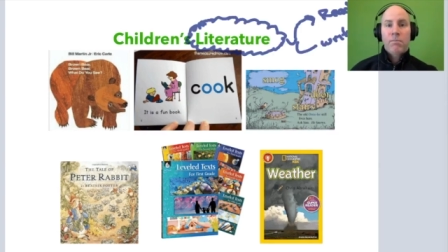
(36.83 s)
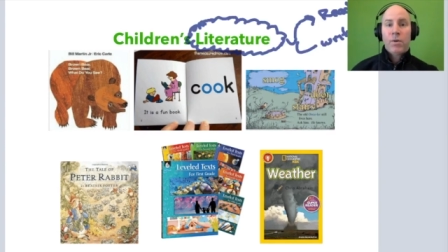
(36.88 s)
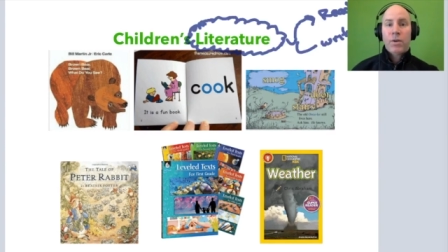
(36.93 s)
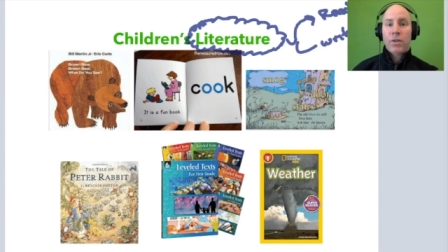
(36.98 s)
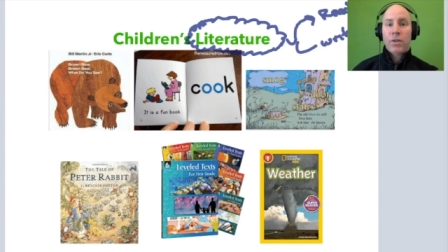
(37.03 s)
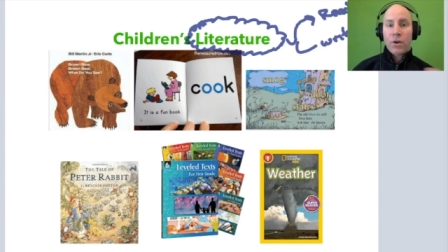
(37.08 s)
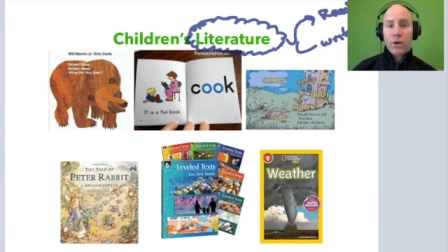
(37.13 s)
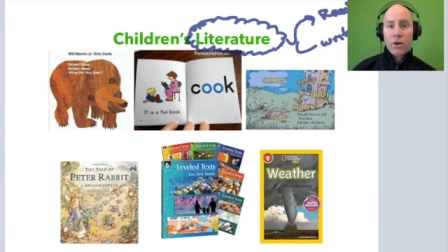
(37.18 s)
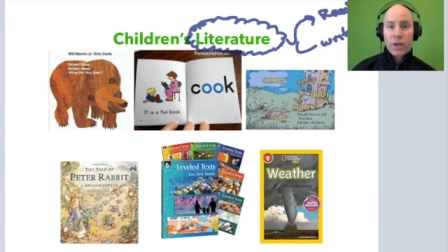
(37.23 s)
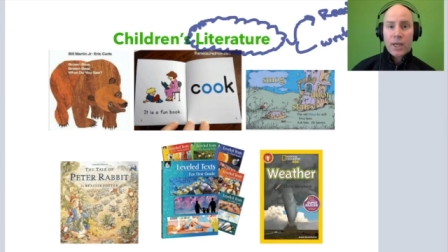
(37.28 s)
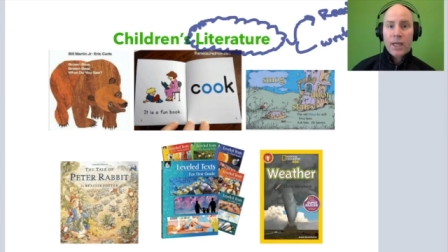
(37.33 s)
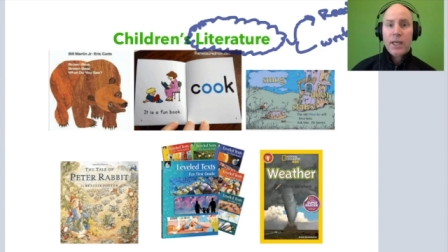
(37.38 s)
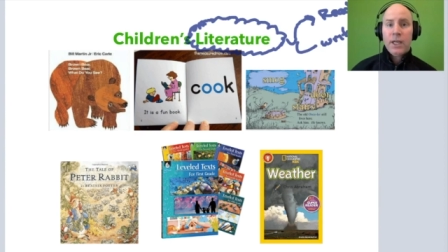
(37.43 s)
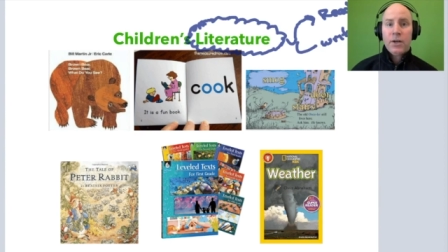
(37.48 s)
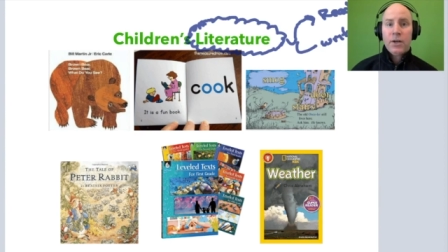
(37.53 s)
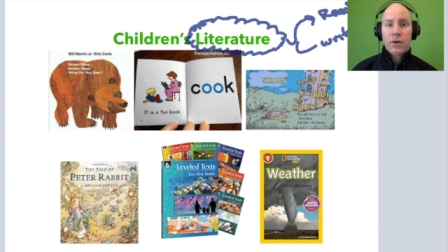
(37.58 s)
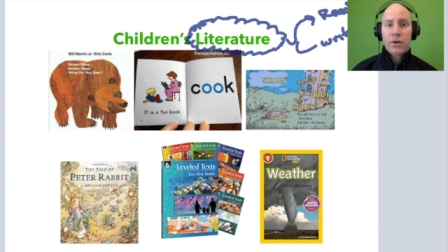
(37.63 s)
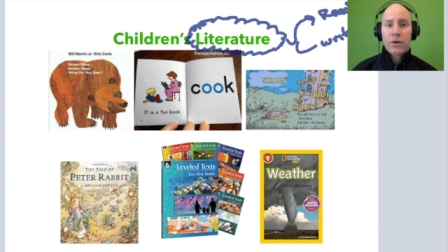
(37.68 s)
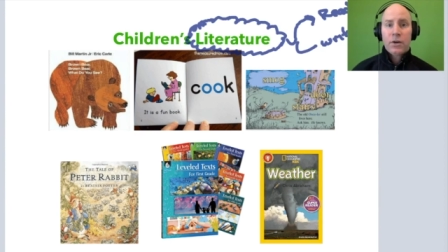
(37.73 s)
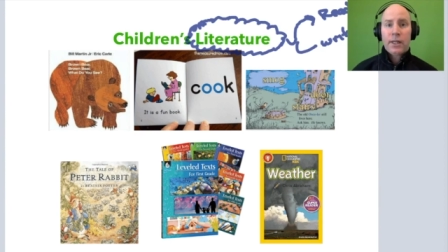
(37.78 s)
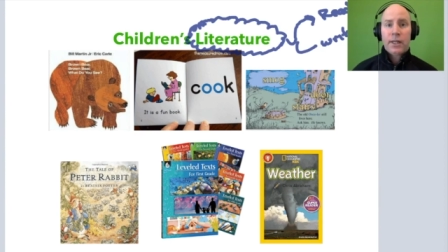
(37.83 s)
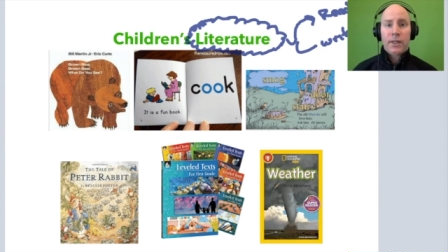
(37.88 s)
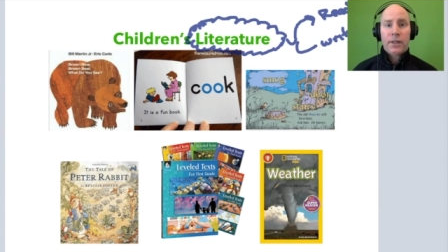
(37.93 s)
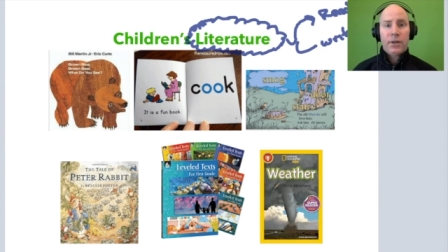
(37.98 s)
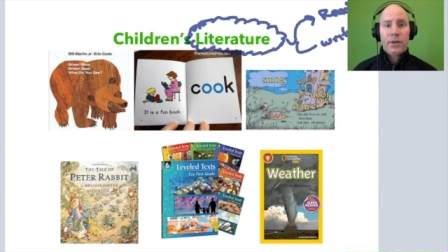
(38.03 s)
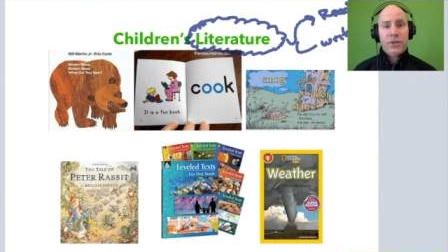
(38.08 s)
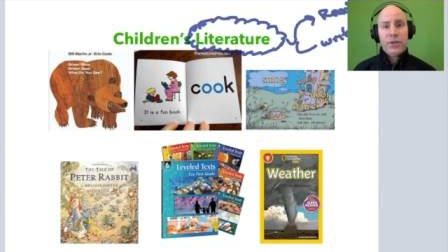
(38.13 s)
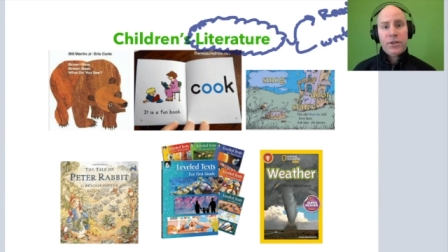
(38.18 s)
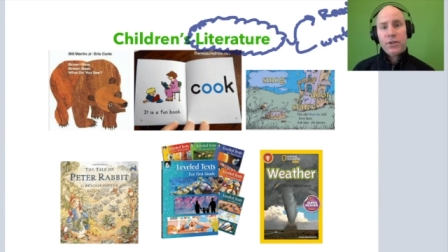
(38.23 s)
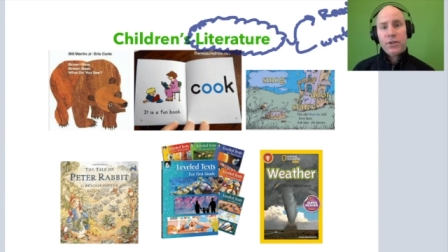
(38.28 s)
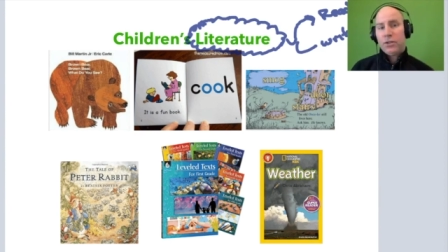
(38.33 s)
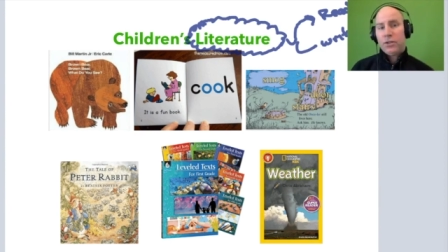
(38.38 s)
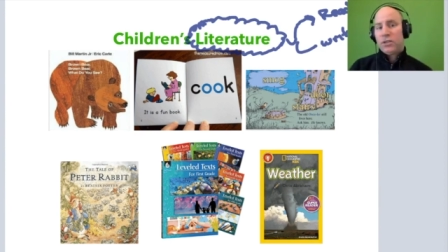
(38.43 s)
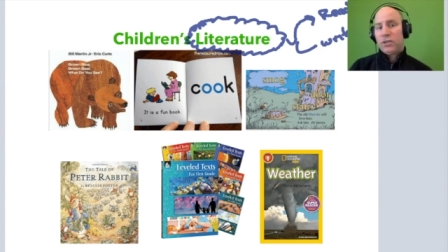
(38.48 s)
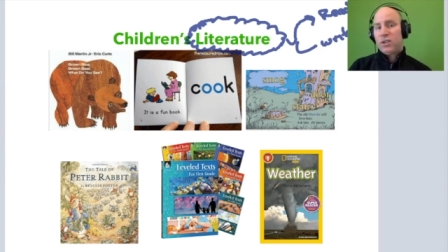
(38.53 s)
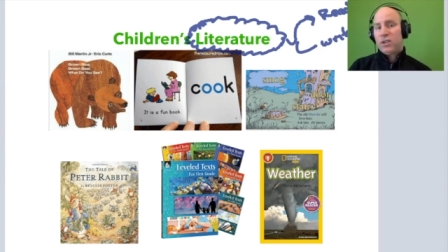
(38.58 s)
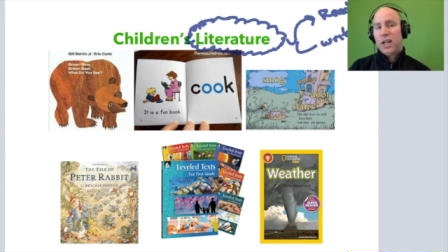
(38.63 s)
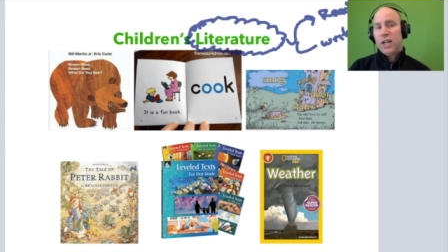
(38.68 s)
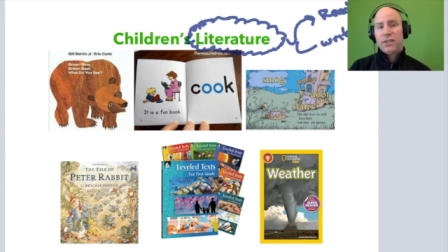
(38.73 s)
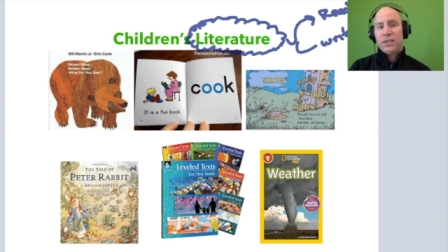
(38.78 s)
Within early literature,
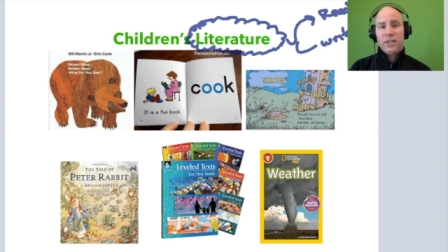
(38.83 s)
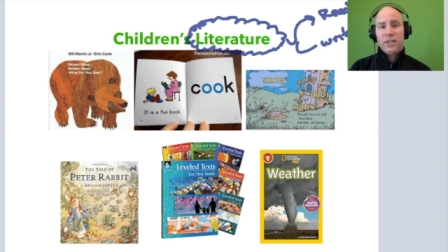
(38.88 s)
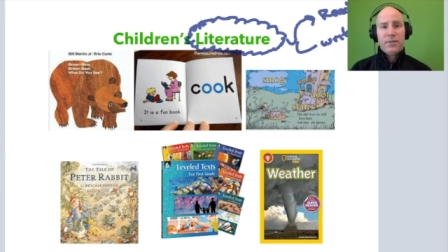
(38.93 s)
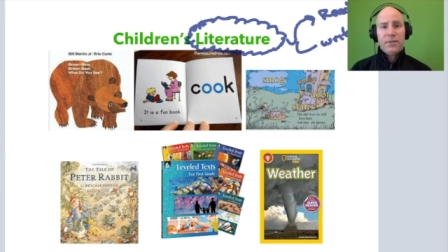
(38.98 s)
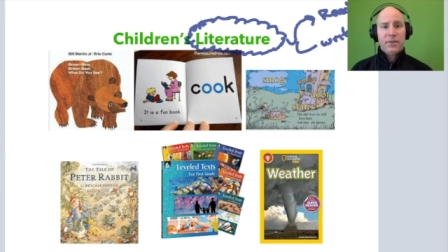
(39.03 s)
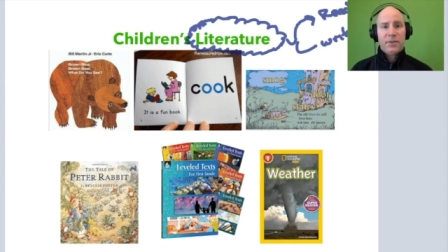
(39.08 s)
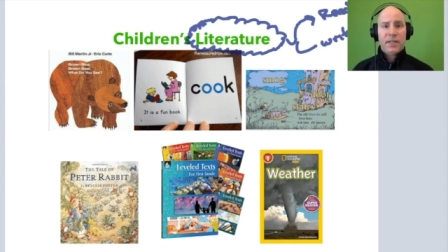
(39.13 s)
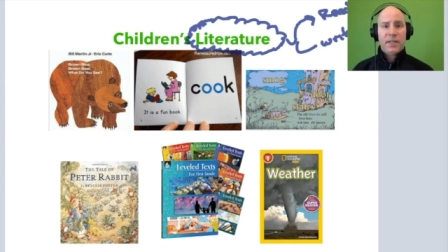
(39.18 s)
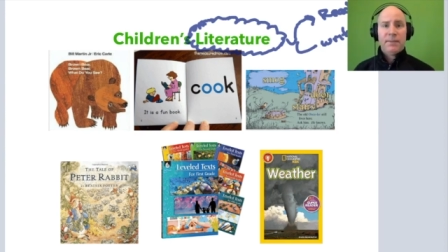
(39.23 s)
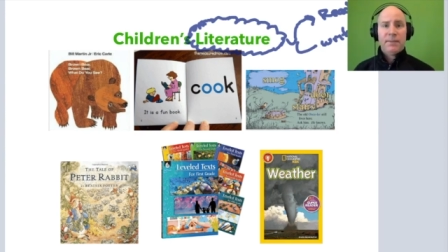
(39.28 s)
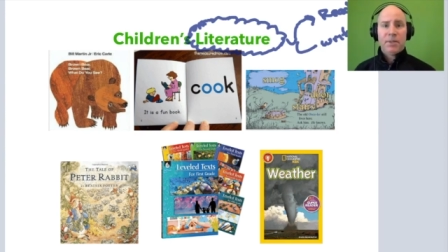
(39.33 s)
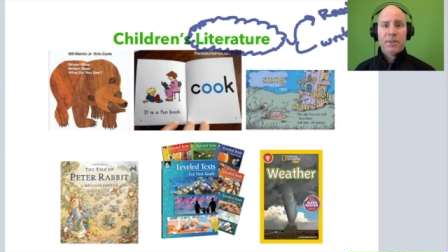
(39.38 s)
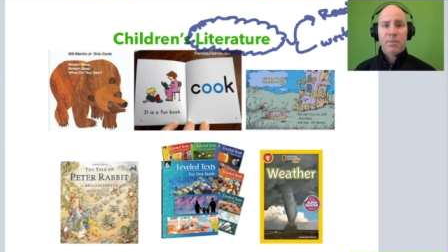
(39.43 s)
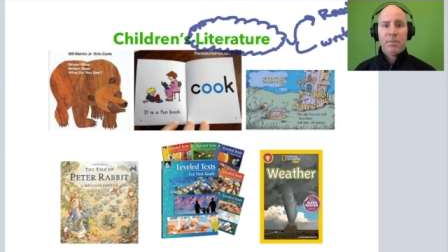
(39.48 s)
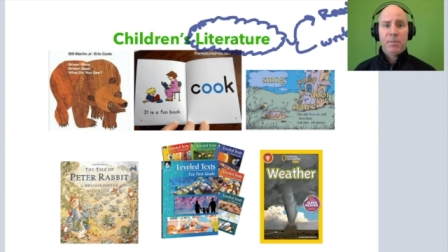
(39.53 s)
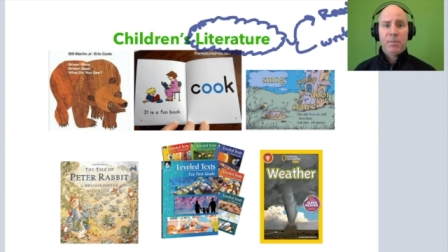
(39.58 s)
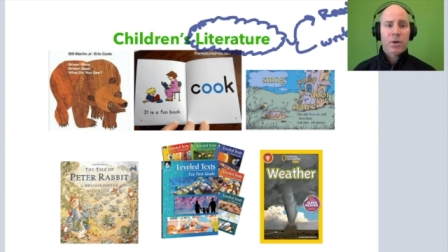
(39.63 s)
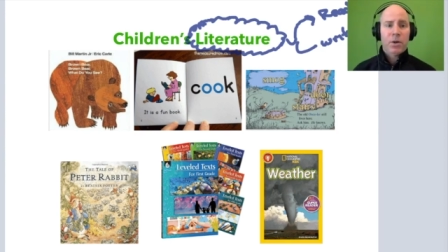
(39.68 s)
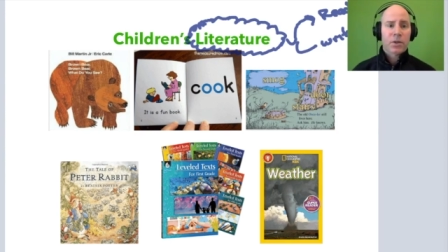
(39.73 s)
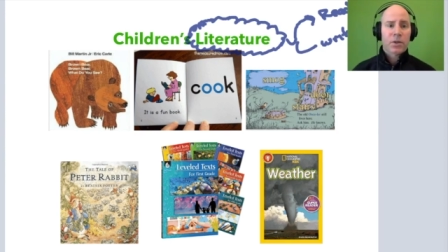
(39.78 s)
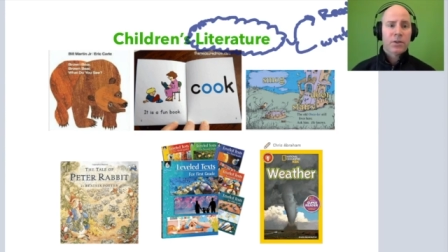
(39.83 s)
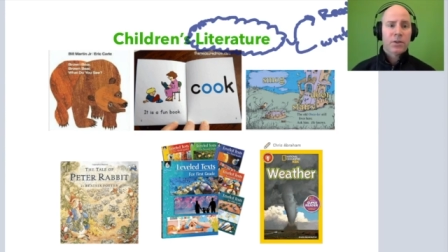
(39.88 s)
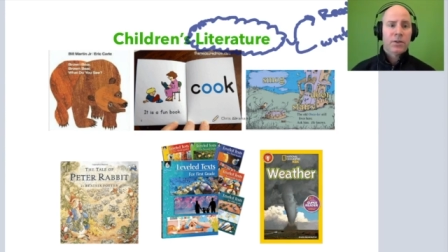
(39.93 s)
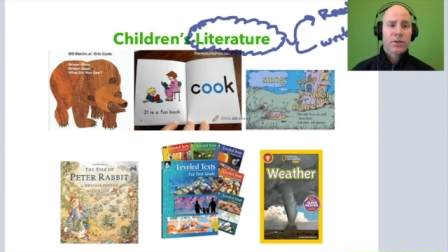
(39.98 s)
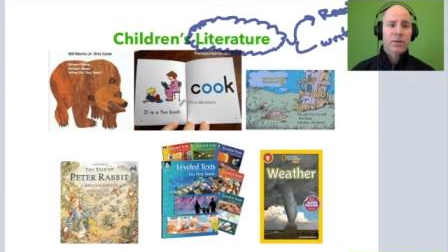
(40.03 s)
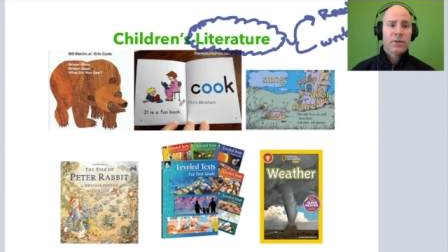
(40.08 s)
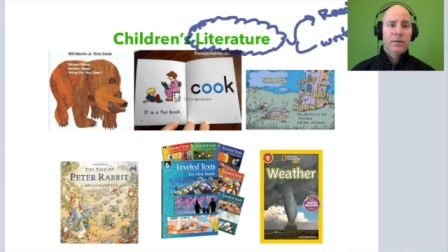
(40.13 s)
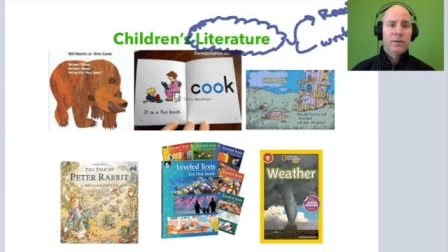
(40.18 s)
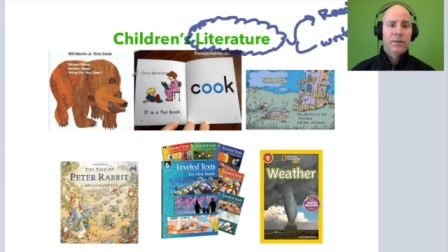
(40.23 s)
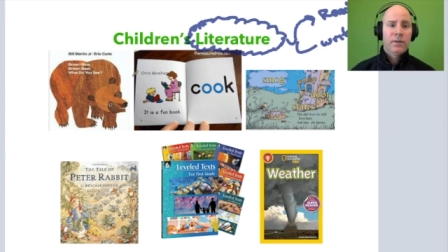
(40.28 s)
there's lots of different types of books.